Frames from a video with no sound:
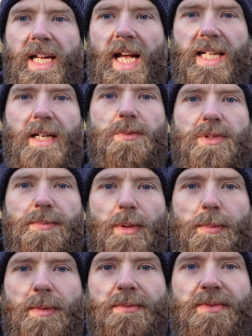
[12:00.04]
and that was a
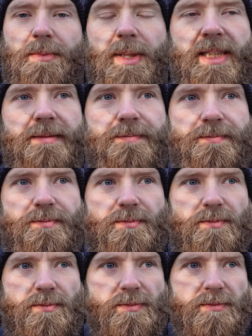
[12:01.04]
problem for me.
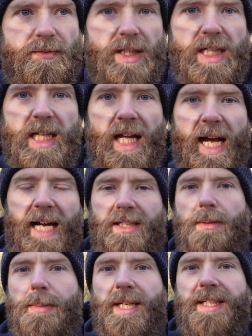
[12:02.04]
And
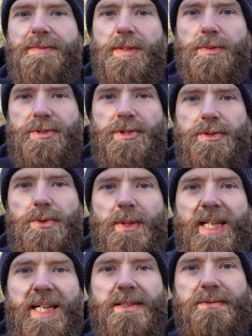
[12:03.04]
I believe it was due to
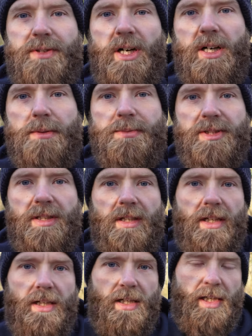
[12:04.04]
a lack of carbs.
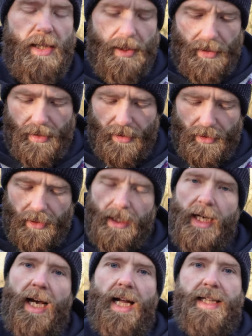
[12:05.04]

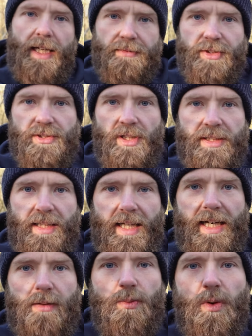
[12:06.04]
And the other side of
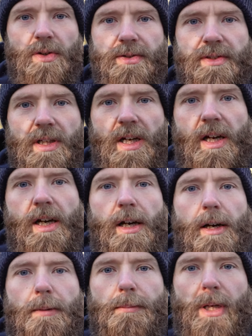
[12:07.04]
that was
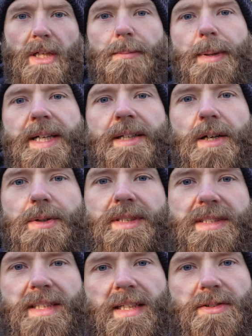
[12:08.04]
my libido
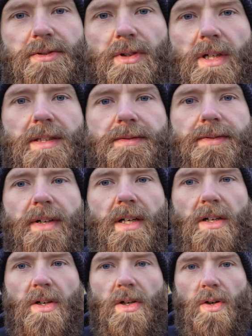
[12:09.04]
and sex drive
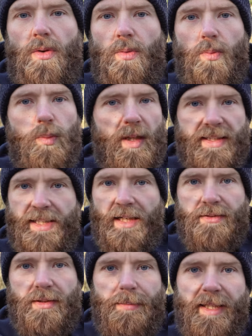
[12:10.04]
went
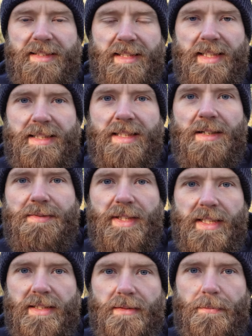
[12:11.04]
down to basically
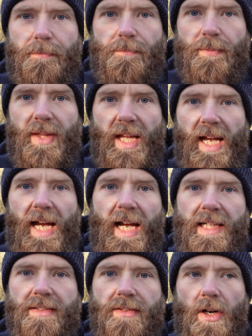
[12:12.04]
nothing.
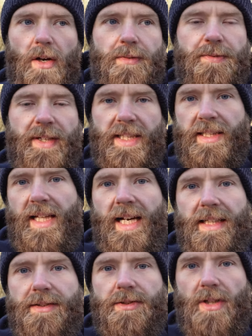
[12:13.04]
And I think
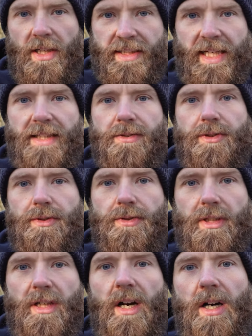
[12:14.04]
that is again due
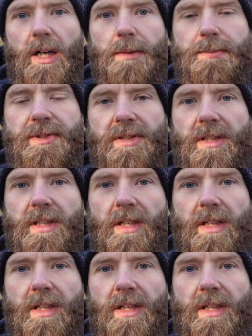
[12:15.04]
to carbs